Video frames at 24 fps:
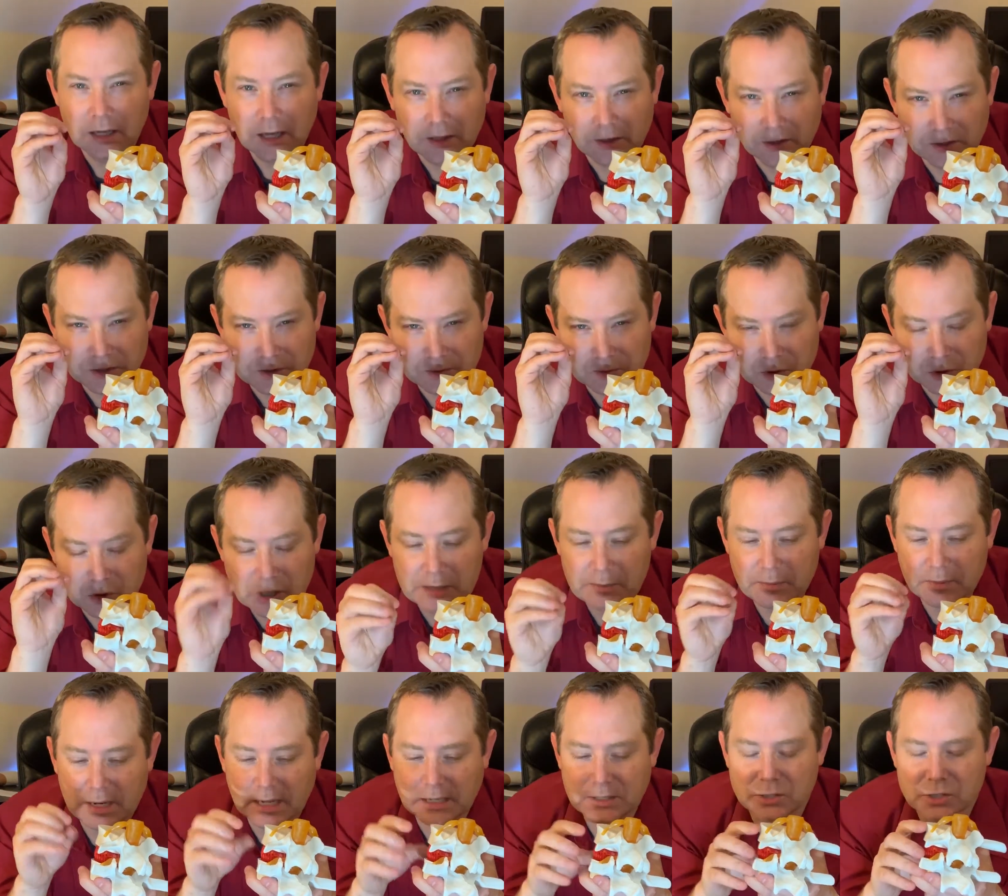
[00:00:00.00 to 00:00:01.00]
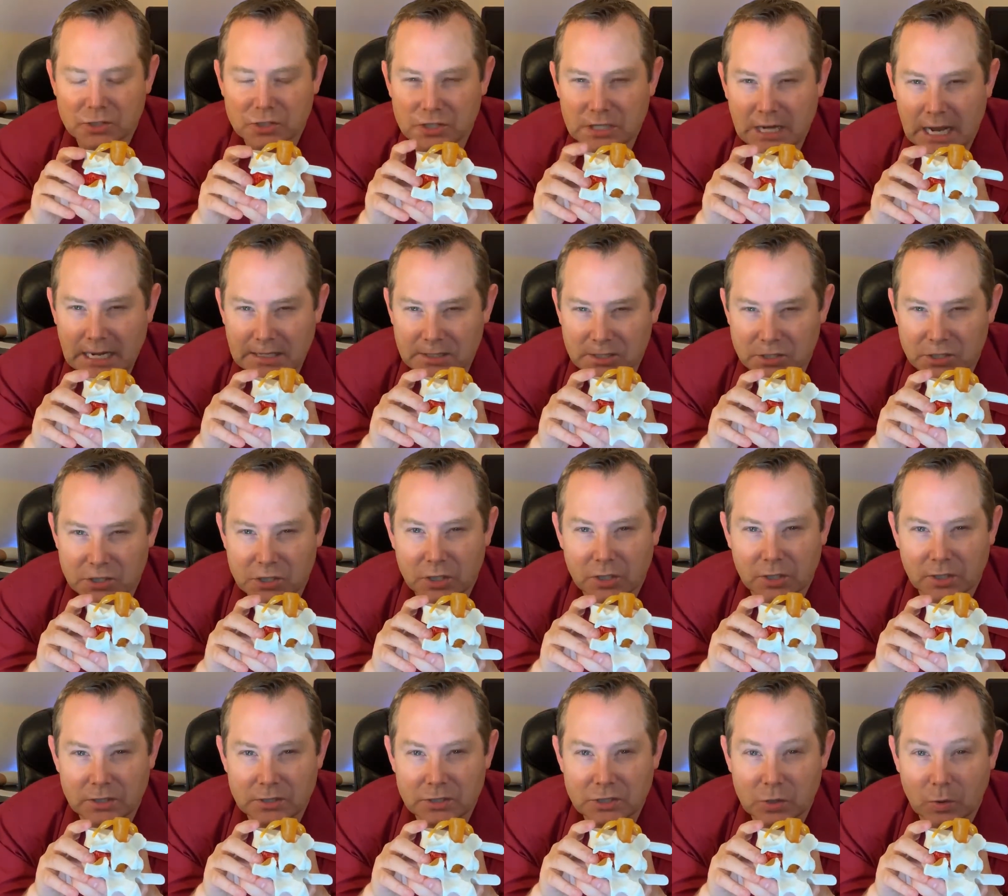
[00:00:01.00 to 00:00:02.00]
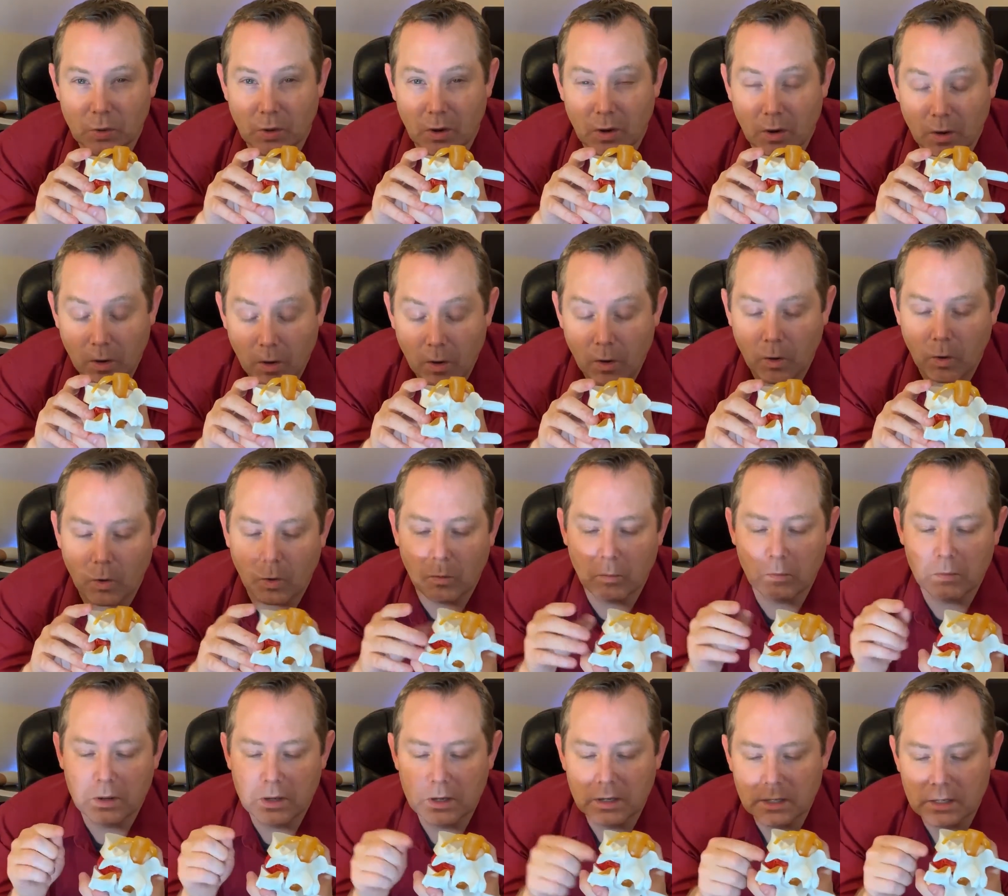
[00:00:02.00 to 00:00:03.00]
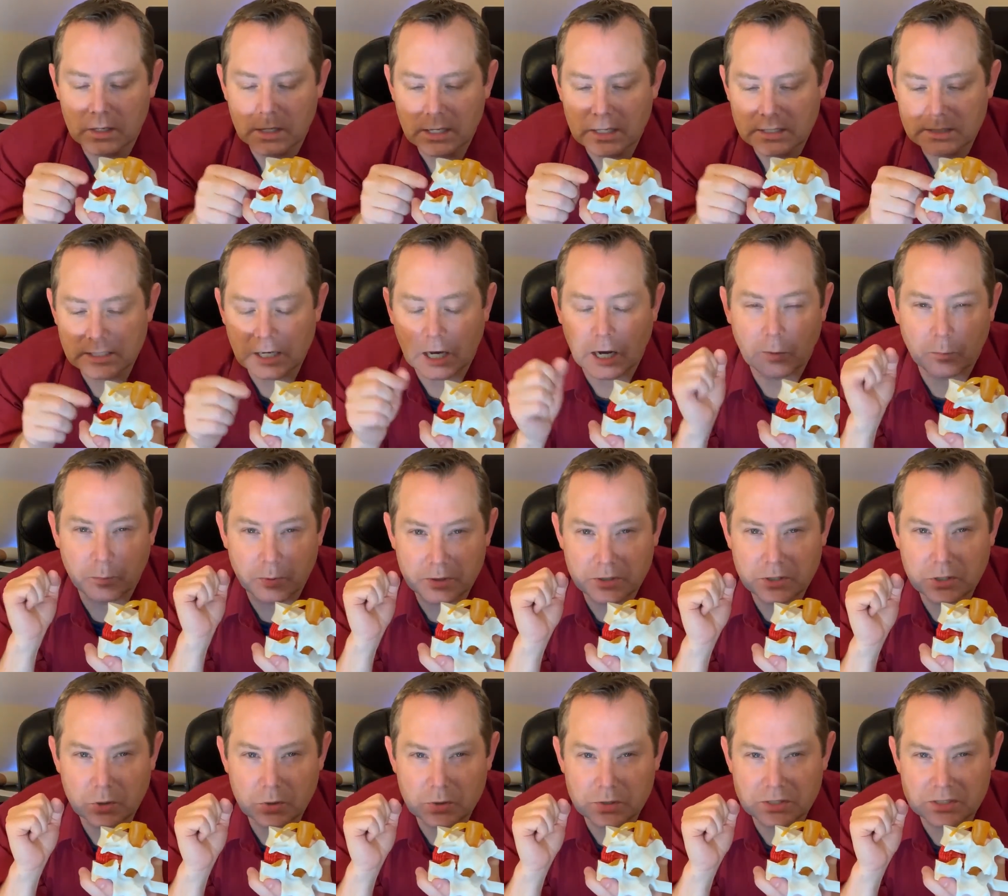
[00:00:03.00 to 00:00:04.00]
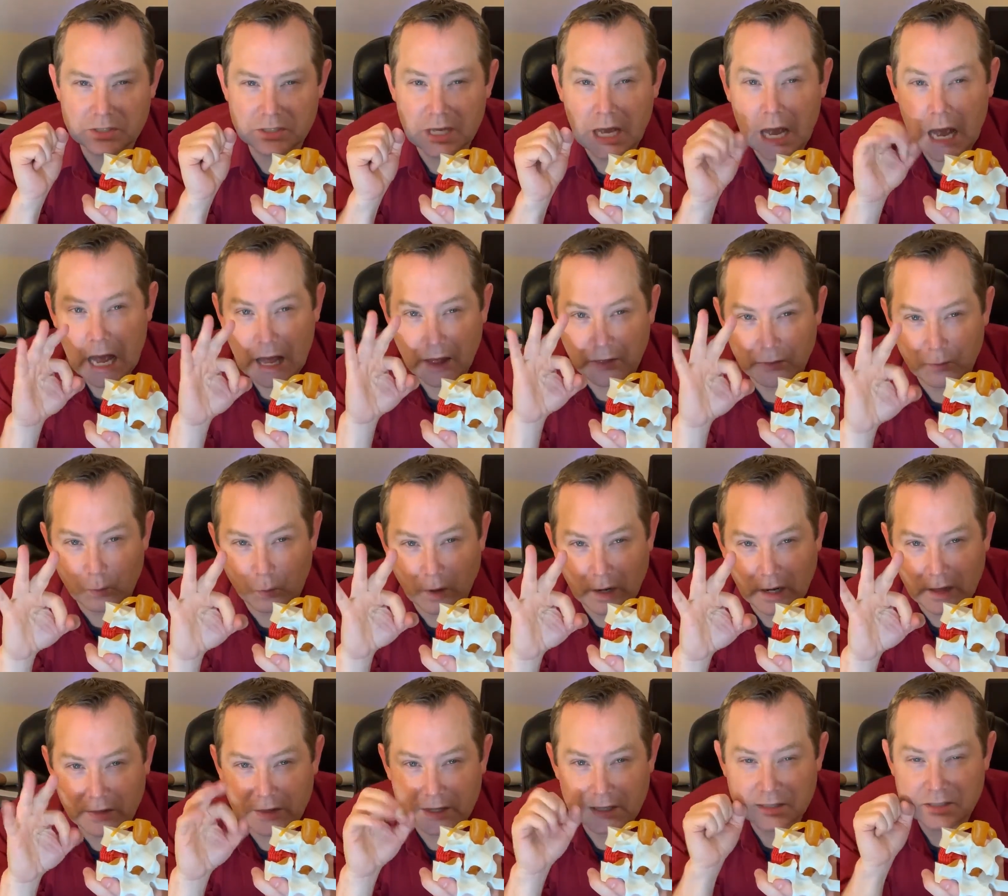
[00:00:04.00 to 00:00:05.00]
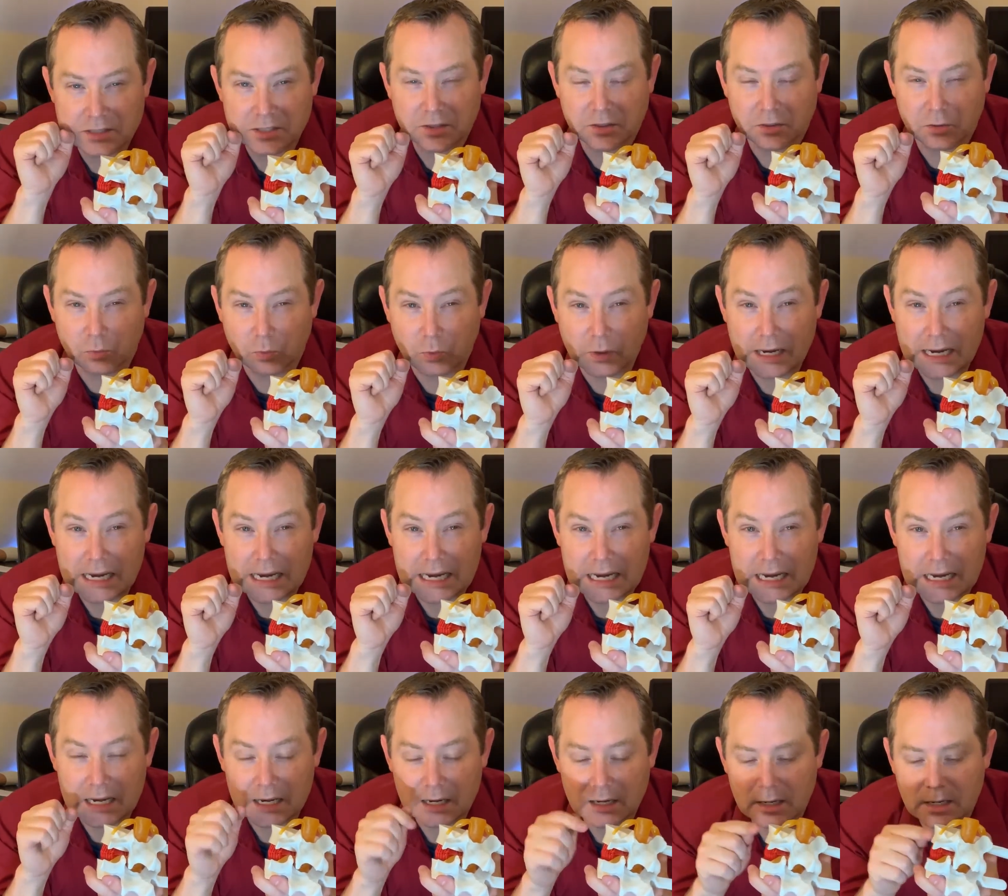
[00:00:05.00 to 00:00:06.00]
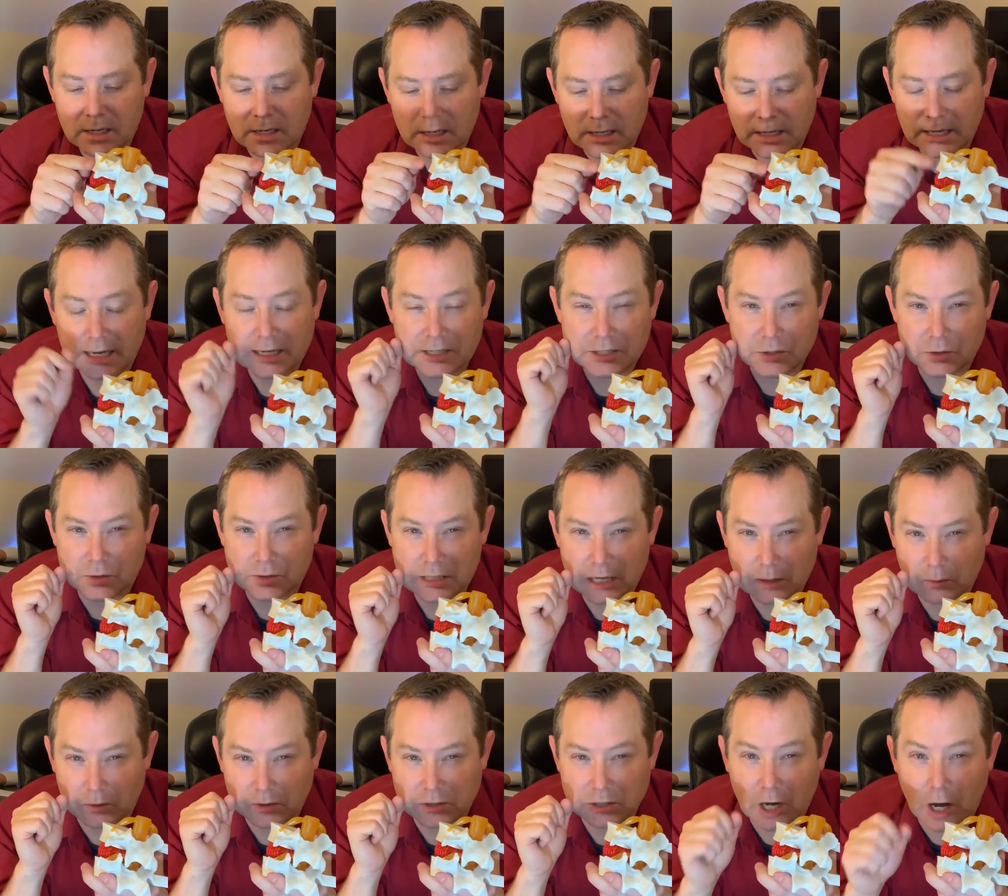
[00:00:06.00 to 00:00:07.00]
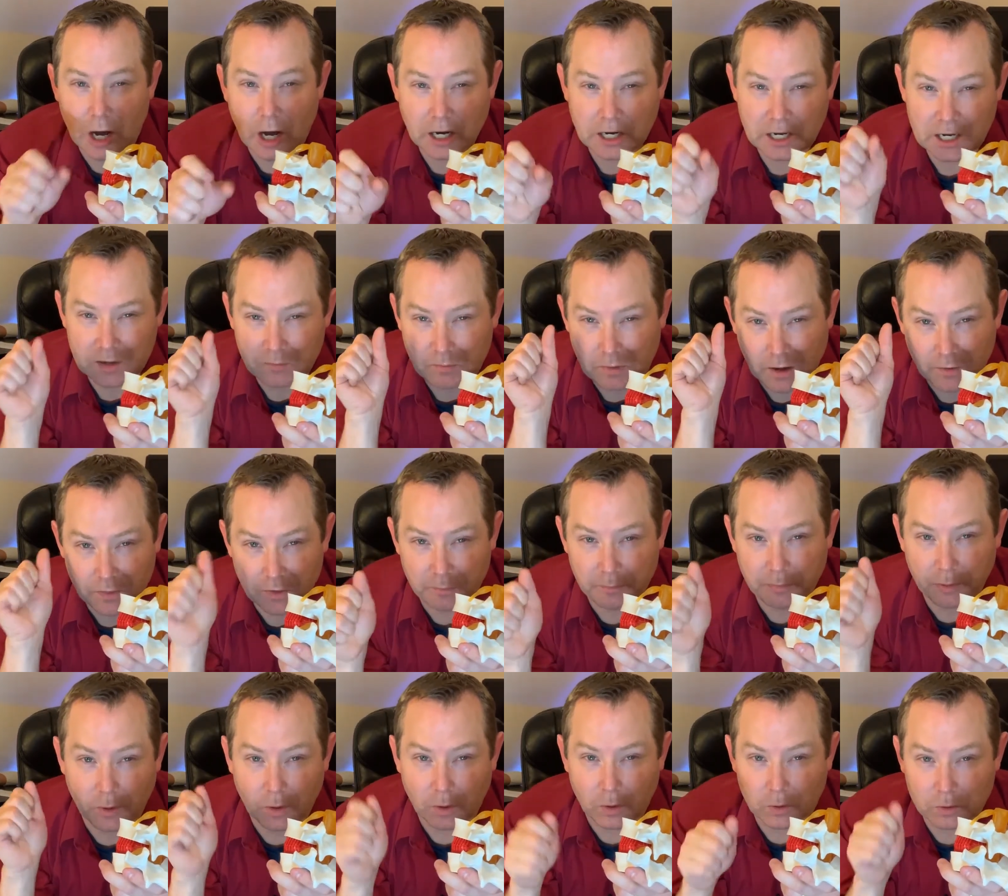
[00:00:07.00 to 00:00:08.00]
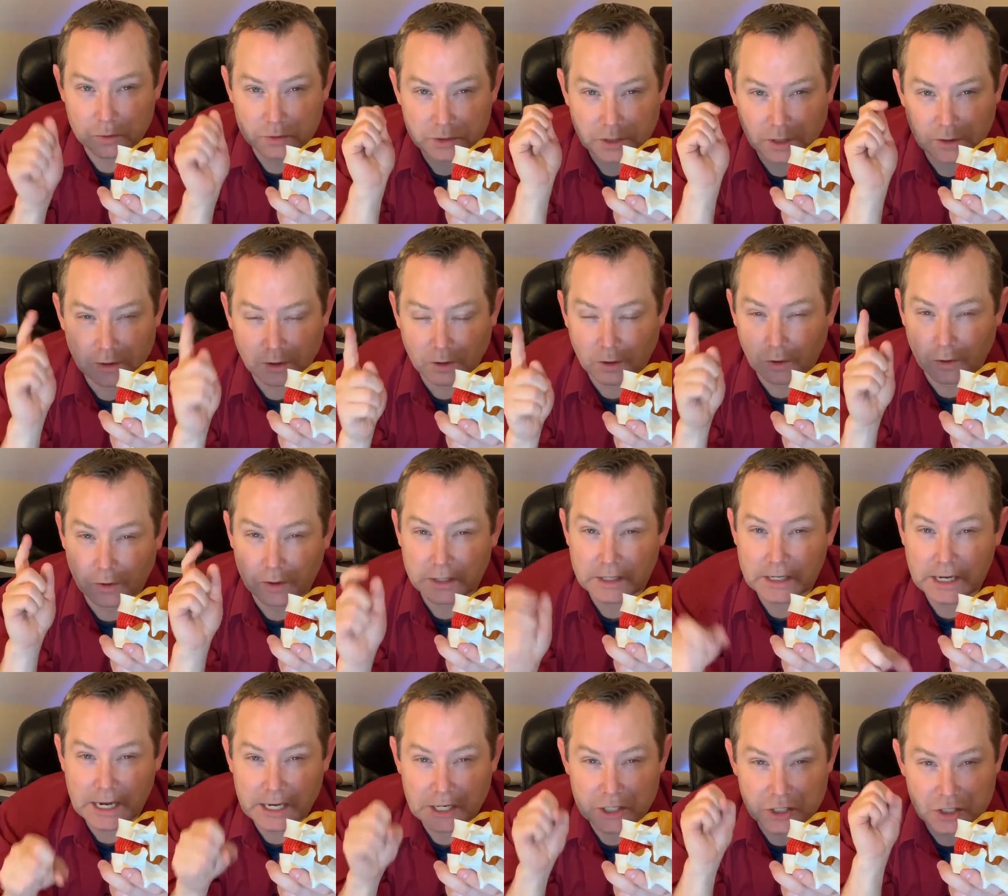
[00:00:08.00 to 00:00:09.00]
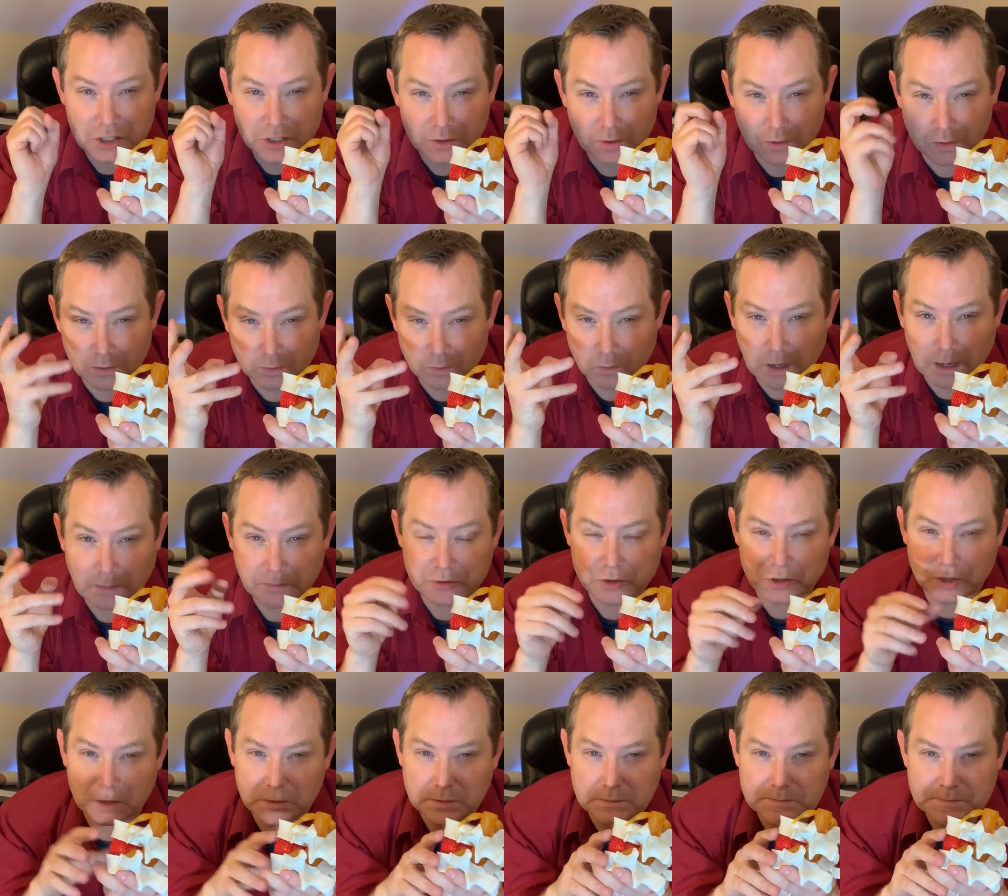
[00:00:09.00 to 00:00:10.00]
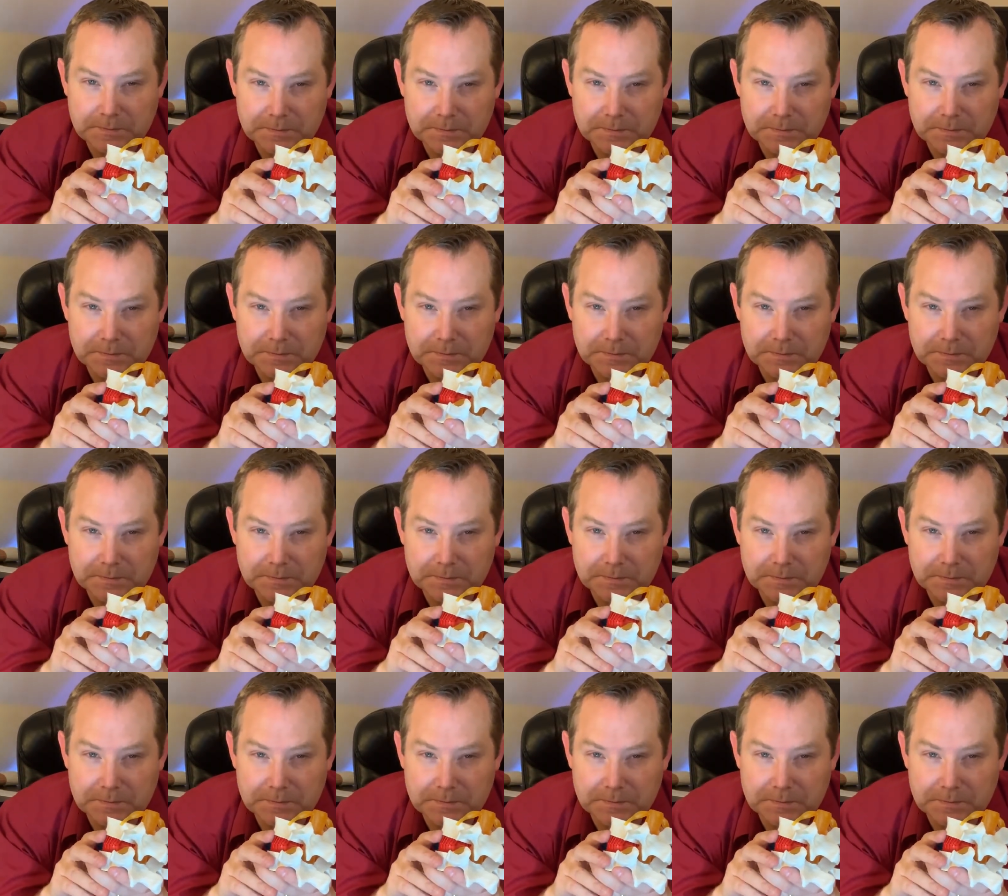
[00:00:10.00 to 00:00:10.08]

there's some treatment exercises you're going to do at home to help reduce one of these three issues that we're talking about: the bulge, the herniation, or the rupture.